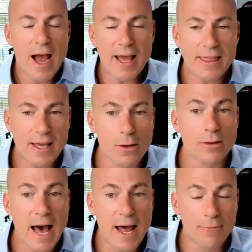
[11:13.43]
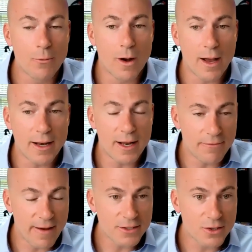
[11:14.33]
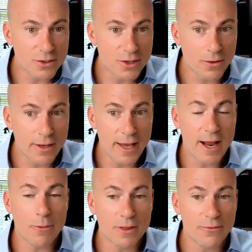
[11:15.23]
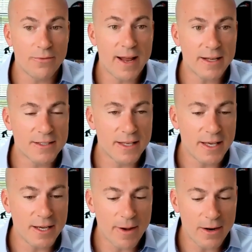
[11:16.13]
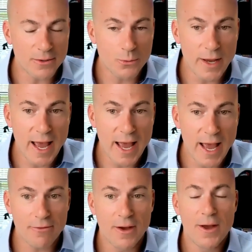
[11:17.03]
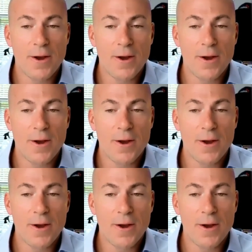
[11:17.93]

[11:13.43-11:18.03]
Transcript: I think a lot of what investors are looking at, what the Fed is thinking about, is we have